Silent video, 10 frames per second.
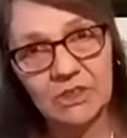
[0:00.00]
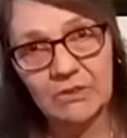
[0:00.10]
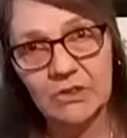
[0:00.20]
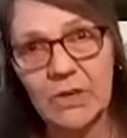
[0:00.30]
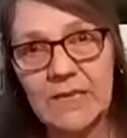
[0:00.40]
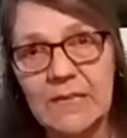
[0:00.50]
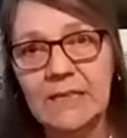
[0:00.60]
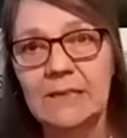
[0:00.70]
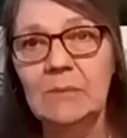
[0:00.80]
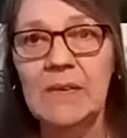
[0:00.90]
I was trying to
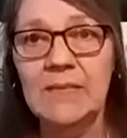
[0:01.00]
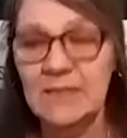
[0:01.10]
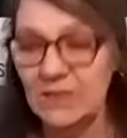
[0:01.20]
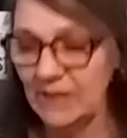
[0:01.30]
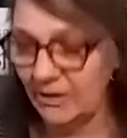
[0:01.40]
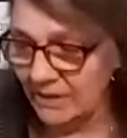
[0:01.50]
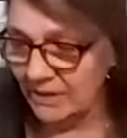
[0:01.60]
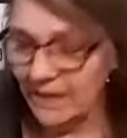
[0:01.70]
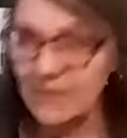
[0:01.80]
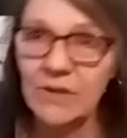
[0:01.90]
get the message out.
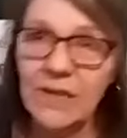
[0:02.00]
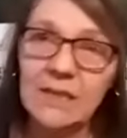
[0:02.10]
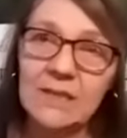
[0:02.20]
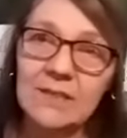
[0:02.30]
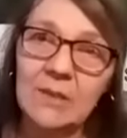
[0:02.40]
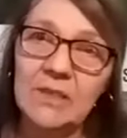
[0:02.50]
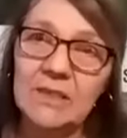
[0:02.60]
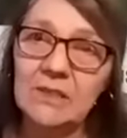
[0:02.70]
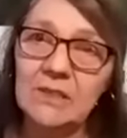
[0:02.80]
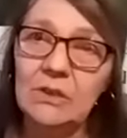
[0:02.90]
I was trying to get somebody
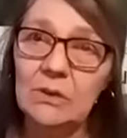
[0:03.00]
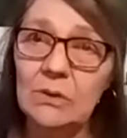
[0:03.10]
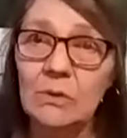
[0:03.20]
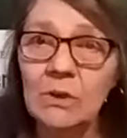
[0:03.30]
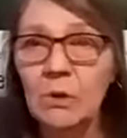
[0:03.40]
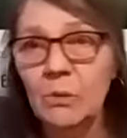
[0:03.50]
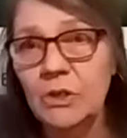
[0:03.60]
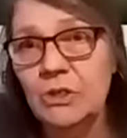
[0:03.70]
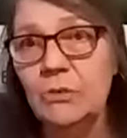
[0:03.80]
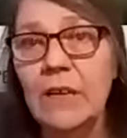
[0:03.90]
to do
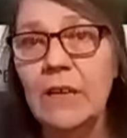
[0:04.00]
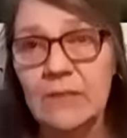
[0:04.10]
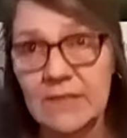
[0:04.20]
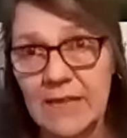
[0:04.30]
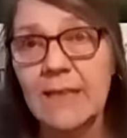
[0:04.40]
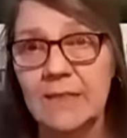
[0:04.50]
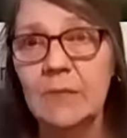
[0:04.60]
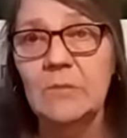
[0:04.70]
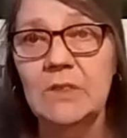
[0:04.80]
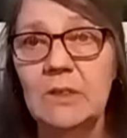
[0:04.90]
what you had just asked
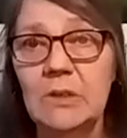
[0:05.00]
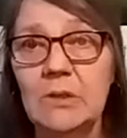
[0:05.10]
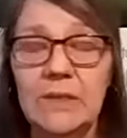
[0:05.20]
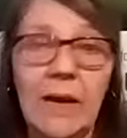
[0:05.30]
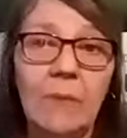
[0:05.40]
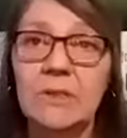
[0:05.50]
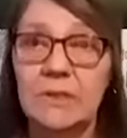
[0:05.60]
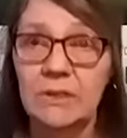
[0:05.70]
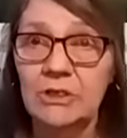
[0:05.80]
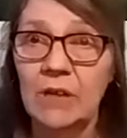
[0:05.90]
them to do, and that was
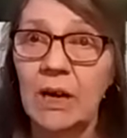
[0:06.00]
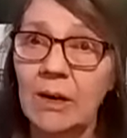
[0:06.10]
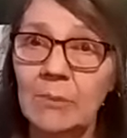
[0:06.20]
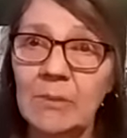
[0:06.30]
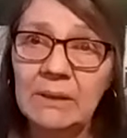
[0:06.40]
their job.